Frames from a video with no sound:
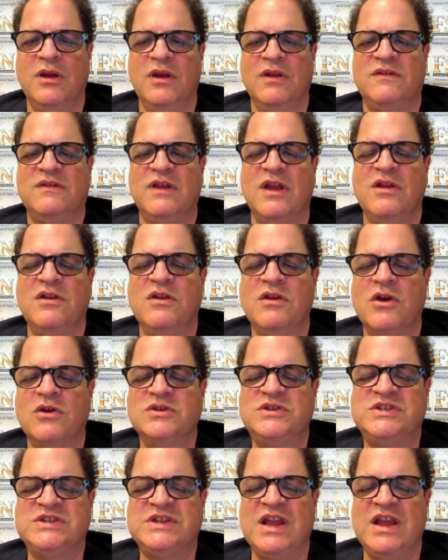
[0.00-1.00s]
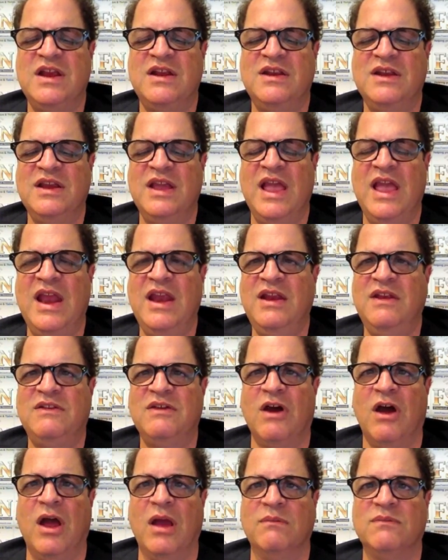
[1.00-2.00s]
It said no standing
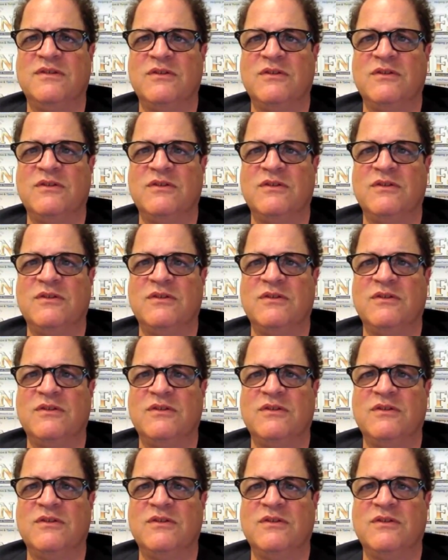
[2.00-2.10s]
anytime.